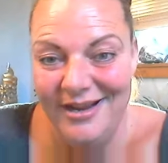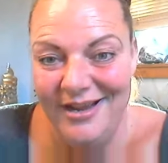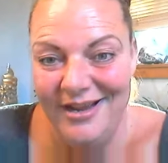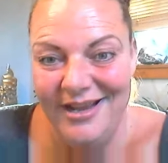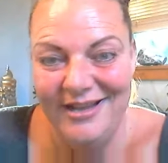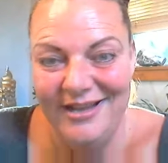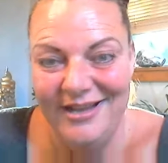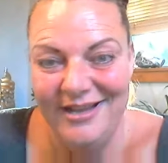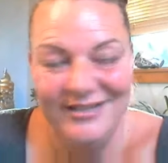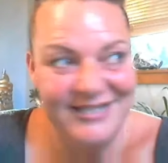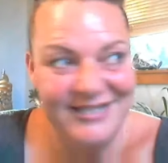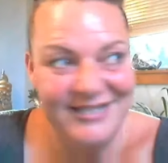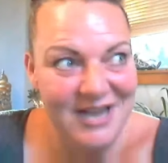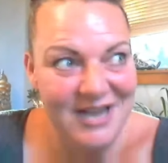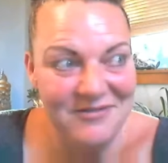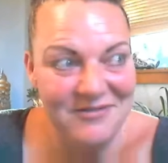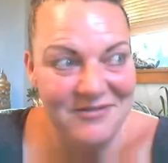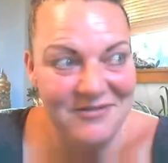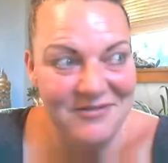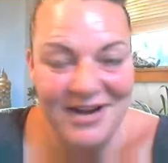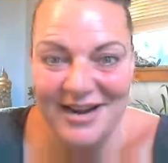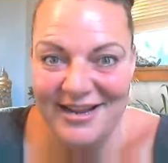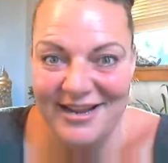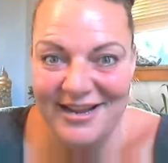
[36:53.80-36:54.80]

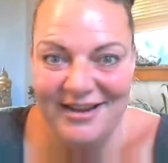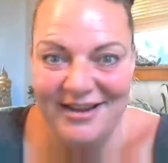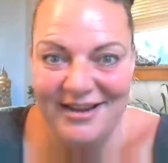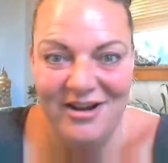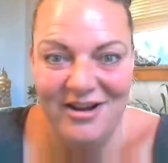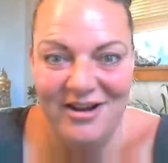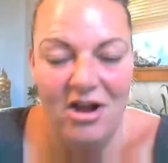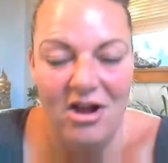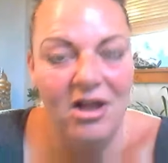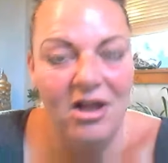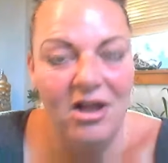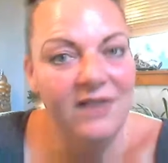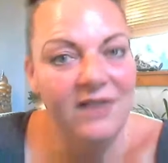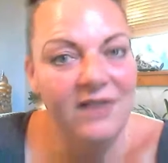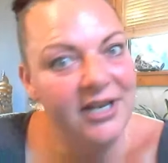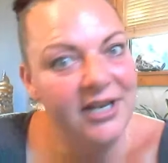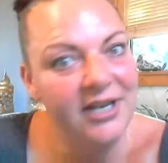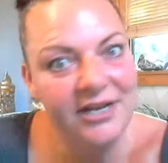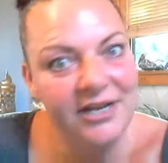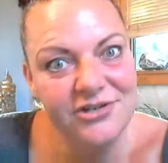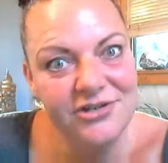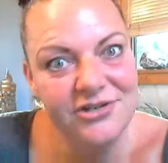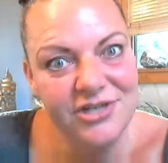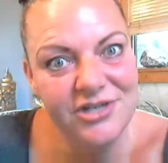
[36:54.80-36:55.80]
Cedric and all of our
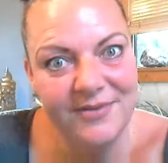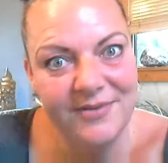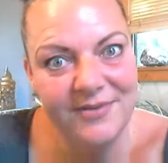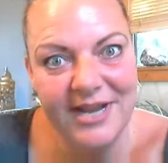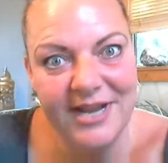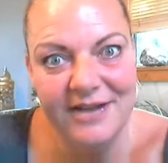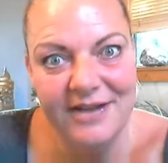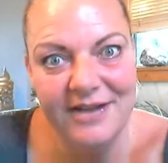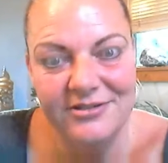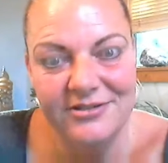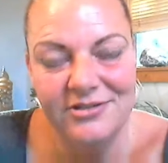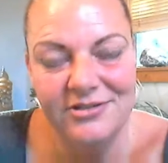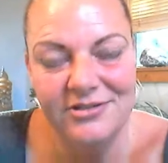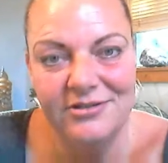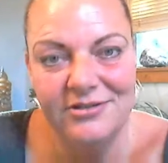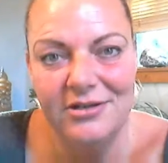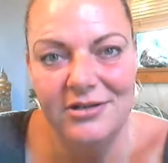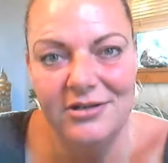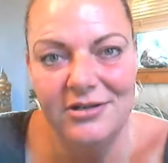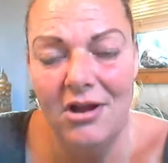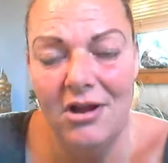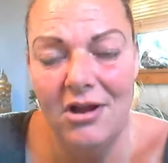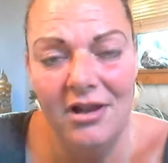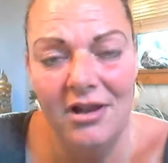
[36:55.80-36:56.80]
leadership council and
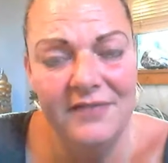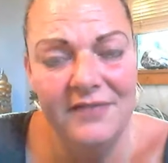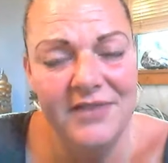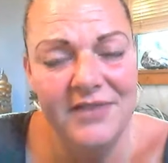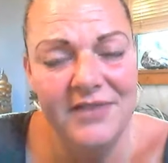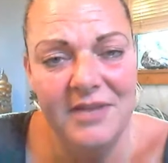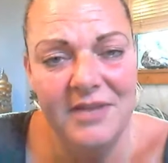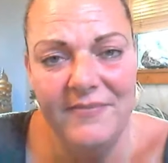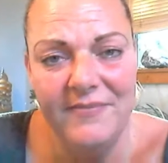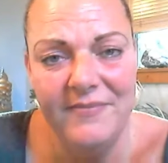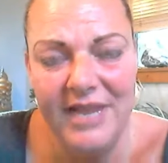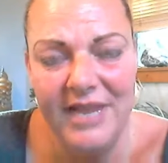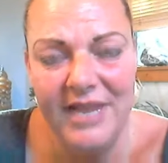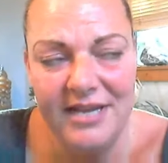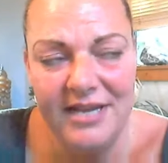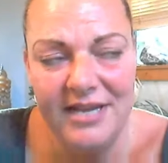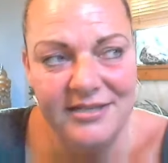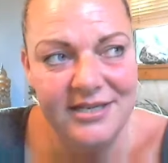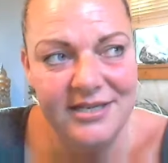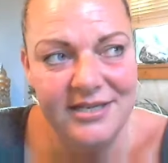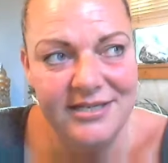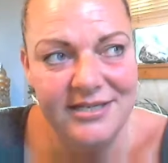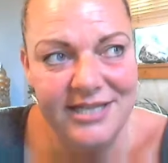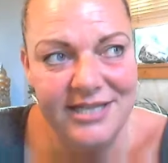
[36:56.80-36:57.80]
all of the
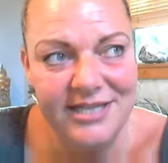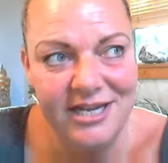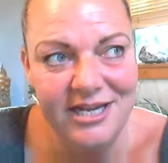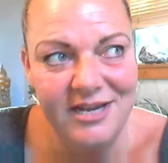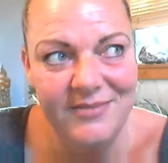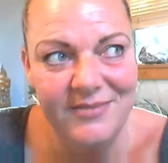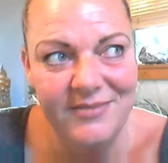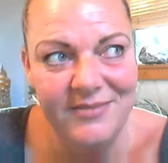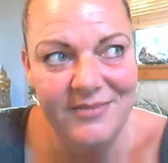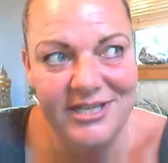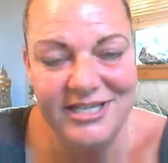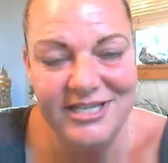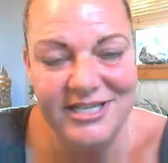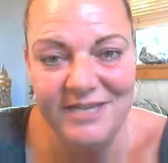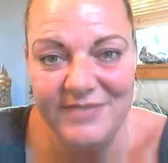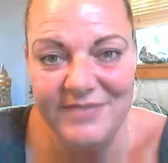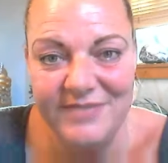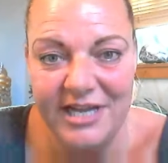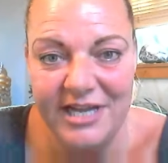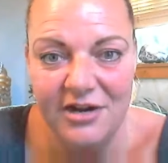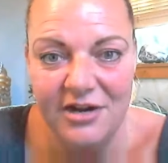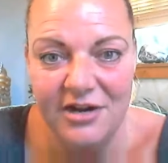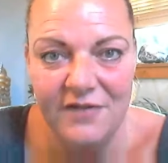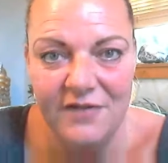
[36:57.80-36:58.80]
amazing team and team
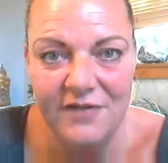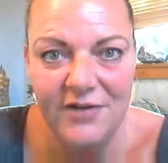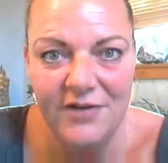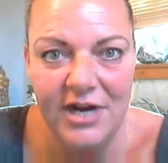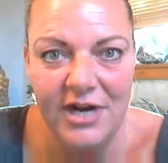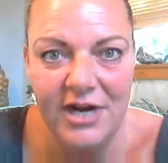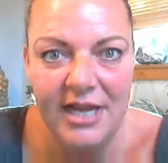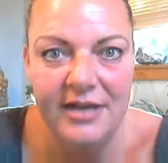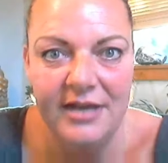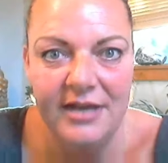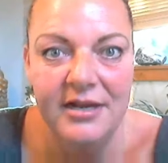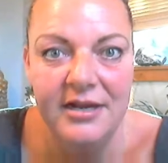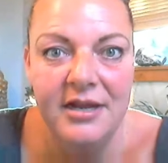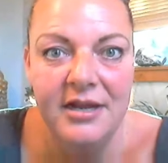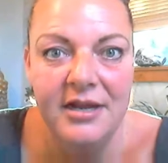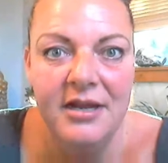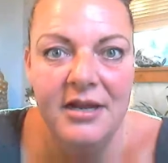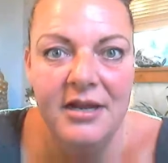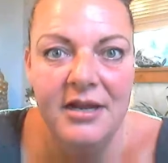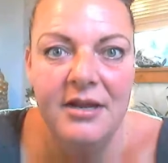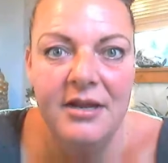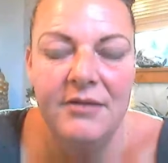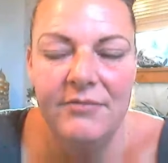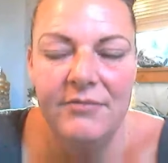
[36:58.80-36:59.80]
takeover, and
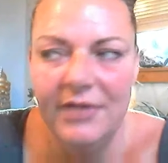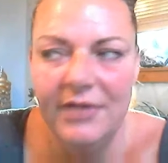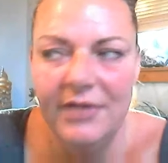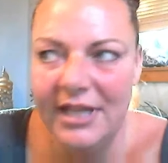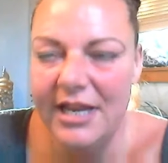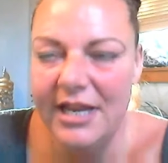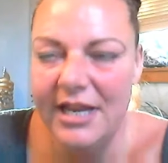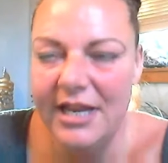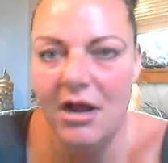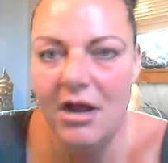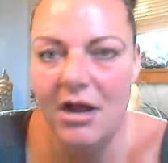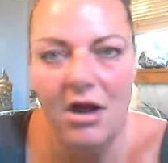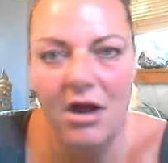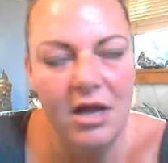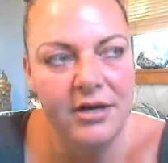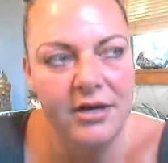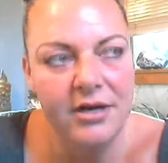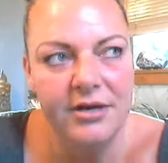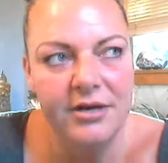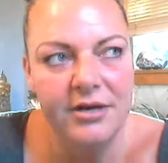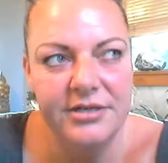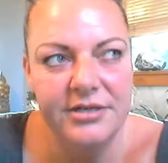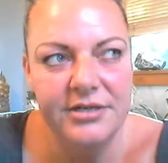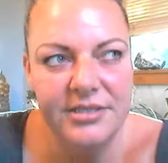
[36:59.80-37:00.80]
really
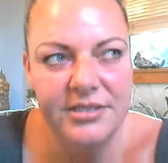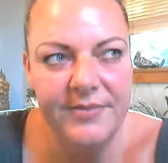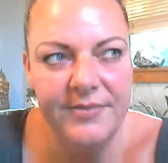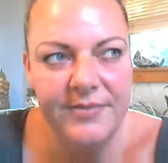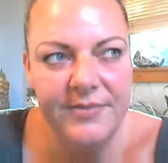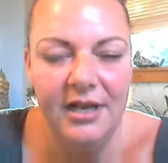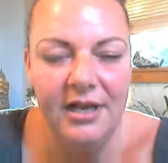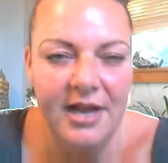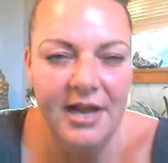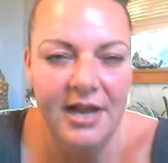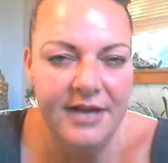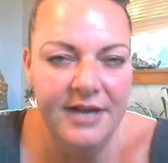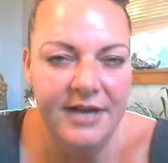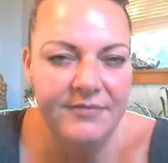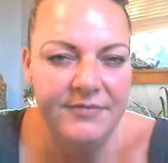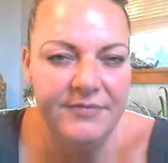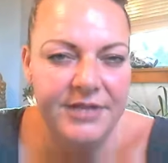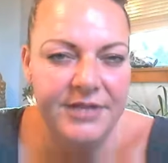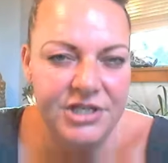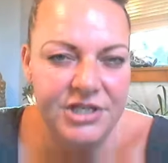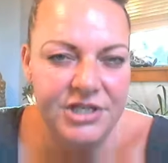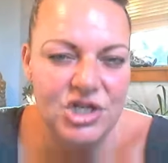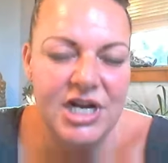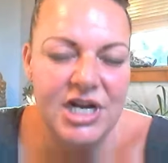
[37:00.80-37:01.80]
honored aligned with
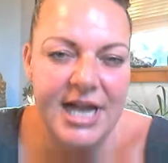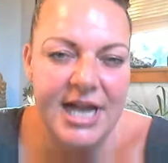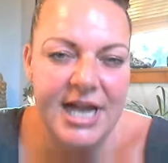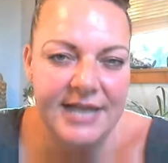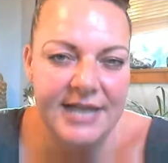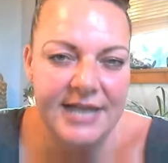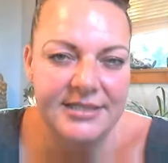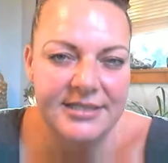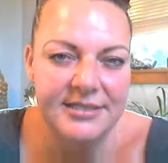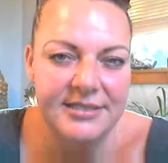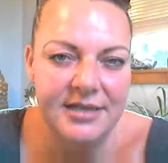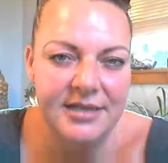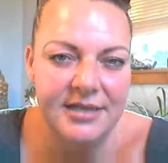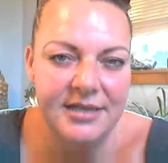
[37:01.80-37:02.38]
Jeunesse.